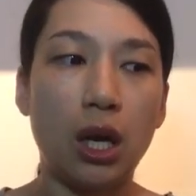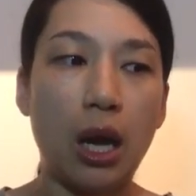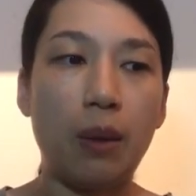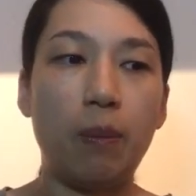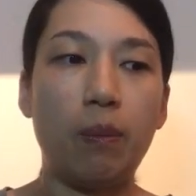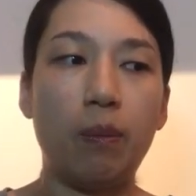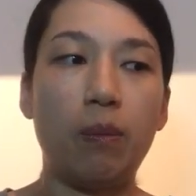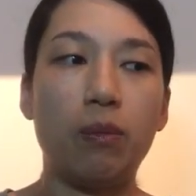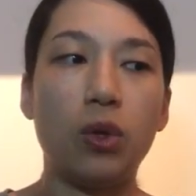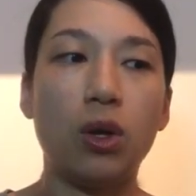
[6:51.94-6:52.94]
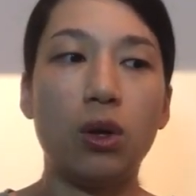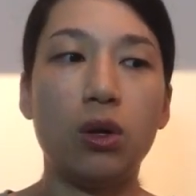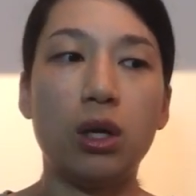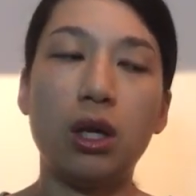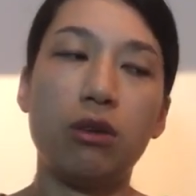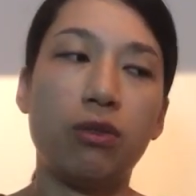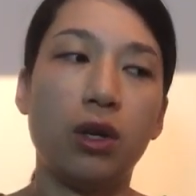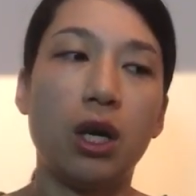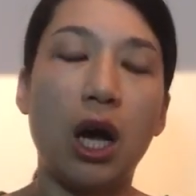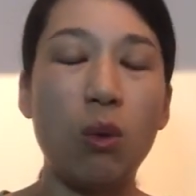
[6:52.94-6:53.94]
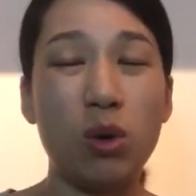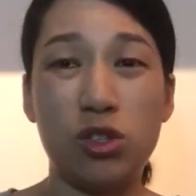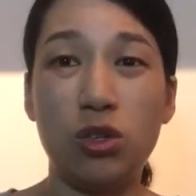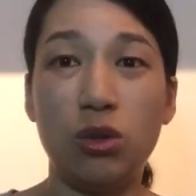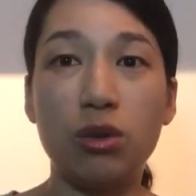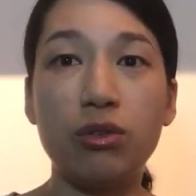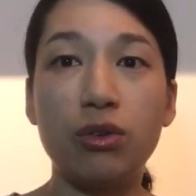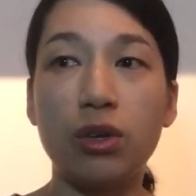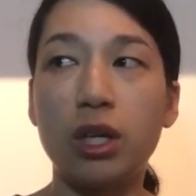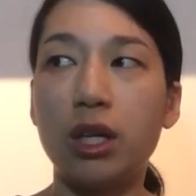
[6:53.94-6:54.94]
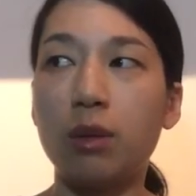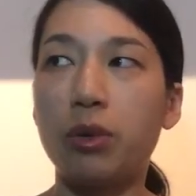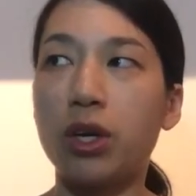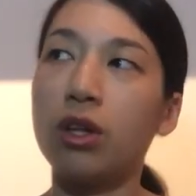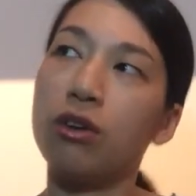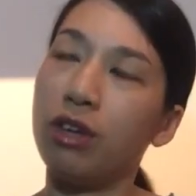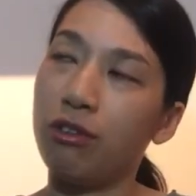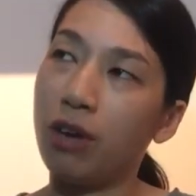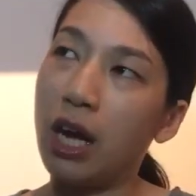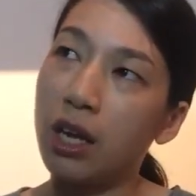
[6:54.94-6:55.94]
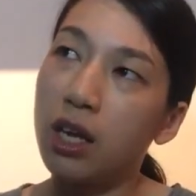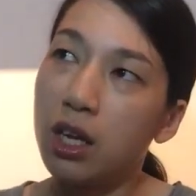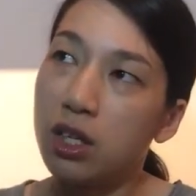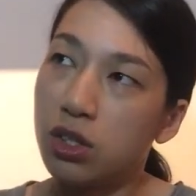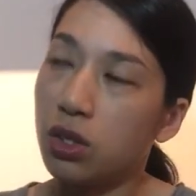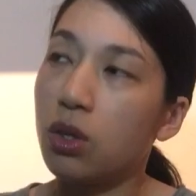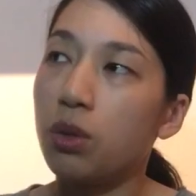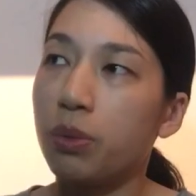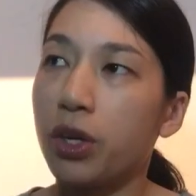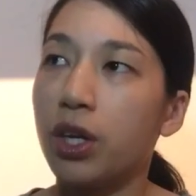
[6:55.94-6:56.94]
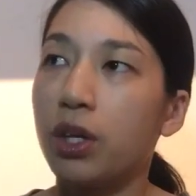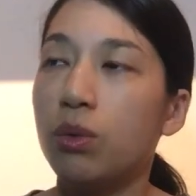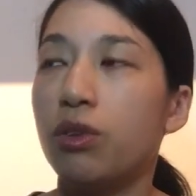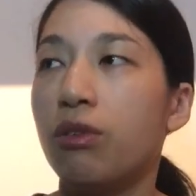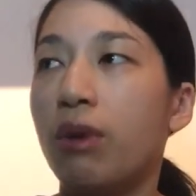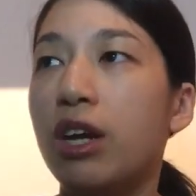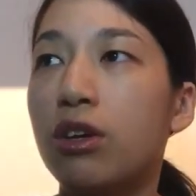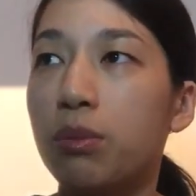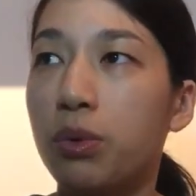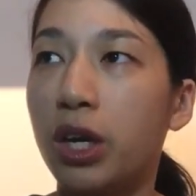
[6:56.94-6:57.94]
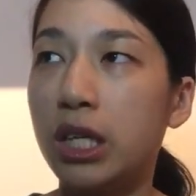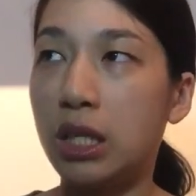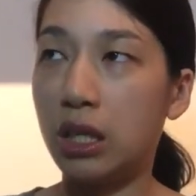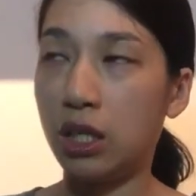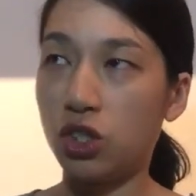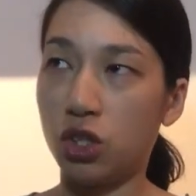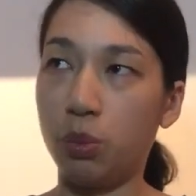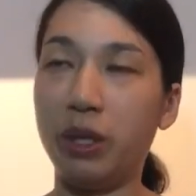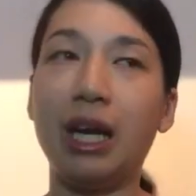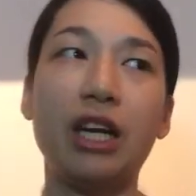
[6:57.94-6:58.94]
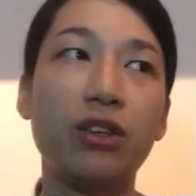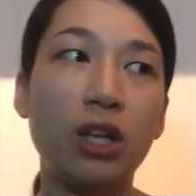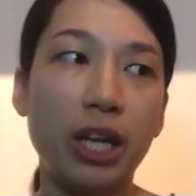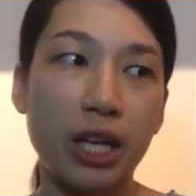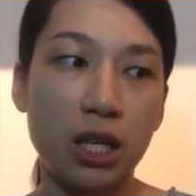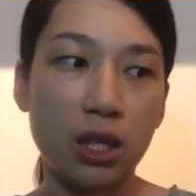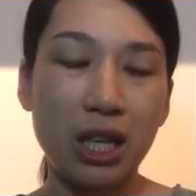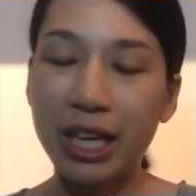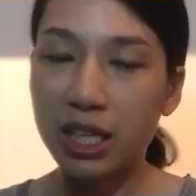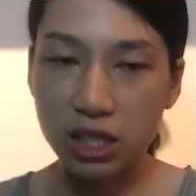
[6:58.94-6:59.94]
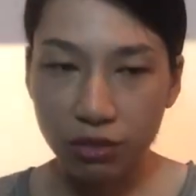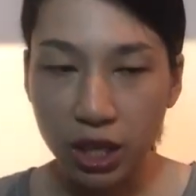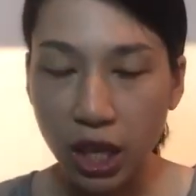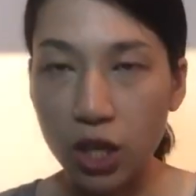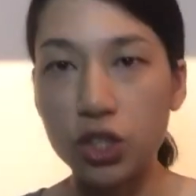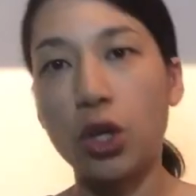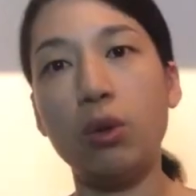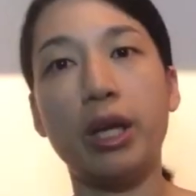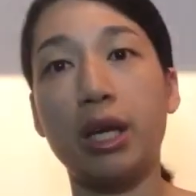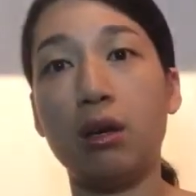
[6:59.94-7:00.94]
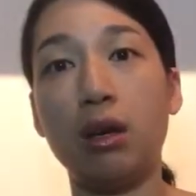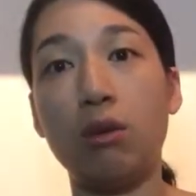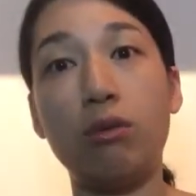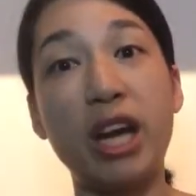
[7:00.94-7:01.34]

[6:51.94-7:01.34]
I'm, you know, if I were to look for another Birkin, or if I saw a Birkin with a very good price, it needs to be either like a different color tone, like a